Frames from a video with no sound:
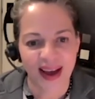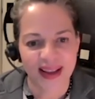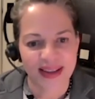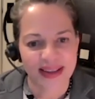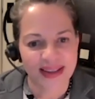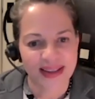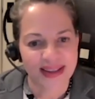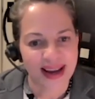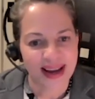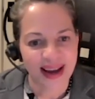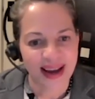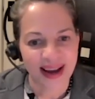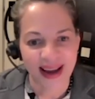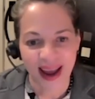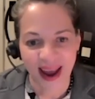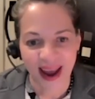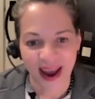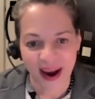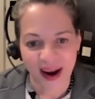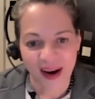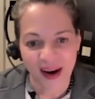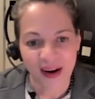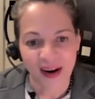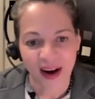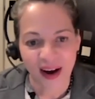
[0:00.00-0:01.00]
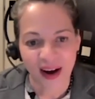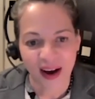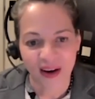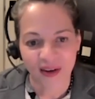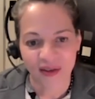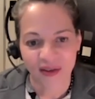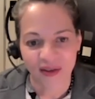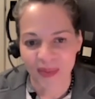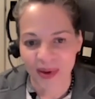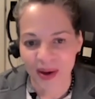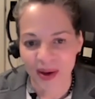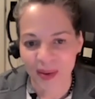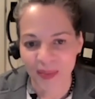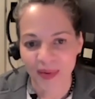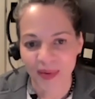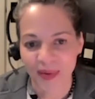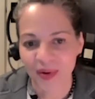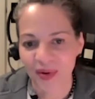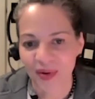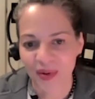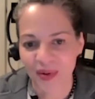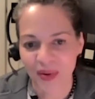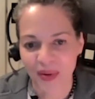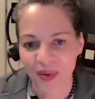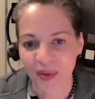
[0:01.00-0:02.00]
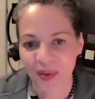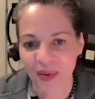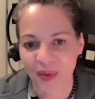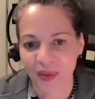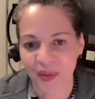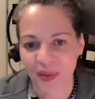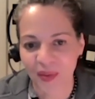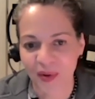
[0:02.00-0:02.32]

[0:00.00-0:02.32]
to take care of people who